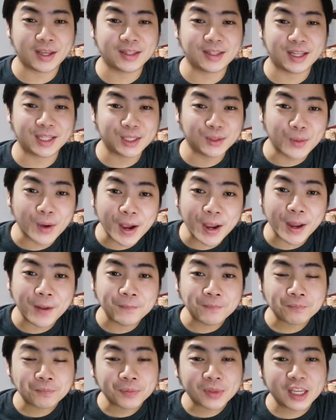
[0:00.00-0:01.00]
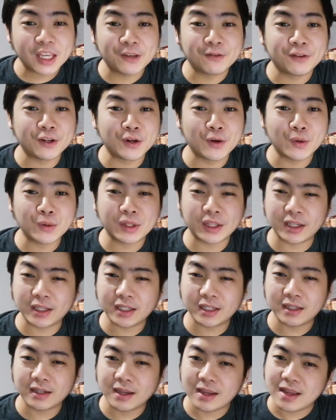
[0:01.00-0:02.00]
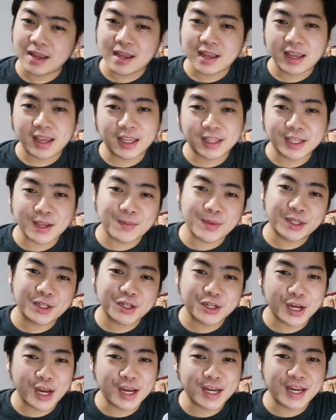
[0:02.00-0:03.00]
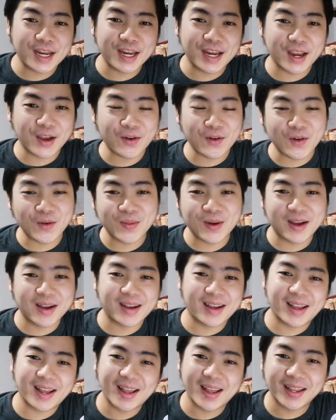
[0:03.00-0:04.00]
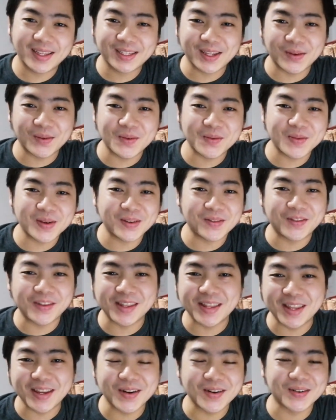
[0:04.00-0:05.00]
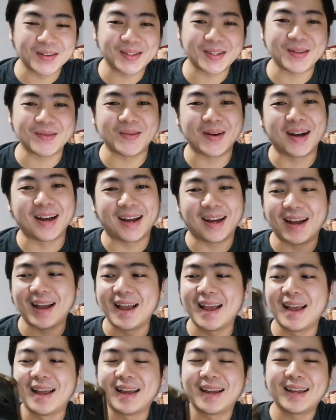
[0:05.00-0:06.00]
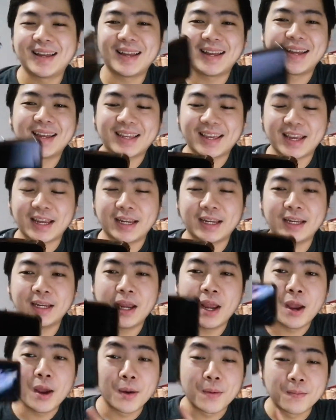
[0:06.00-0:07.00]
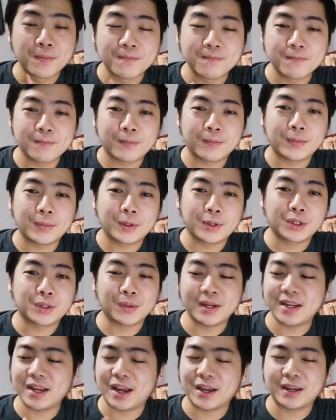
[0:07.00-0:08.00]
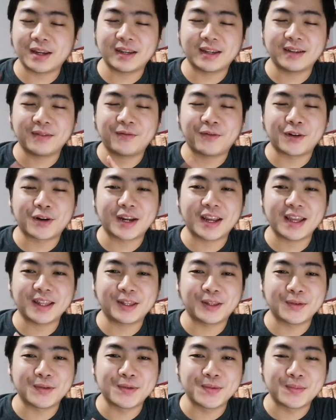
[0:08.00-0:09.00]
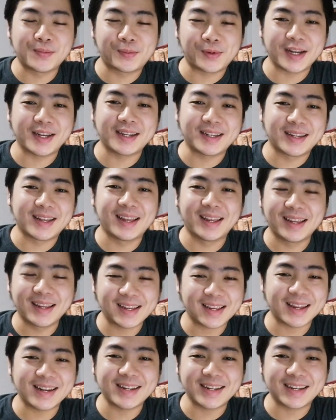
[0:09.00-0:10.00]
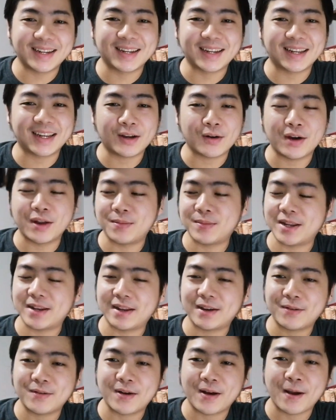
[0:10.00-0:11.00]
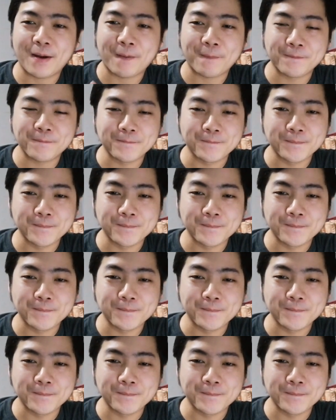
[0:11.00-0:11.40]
That's why, if you notice, it's a bit shaky akong mga some of my videos, di ba? Okay, usually I forget to bring kaning tuwalman ako ang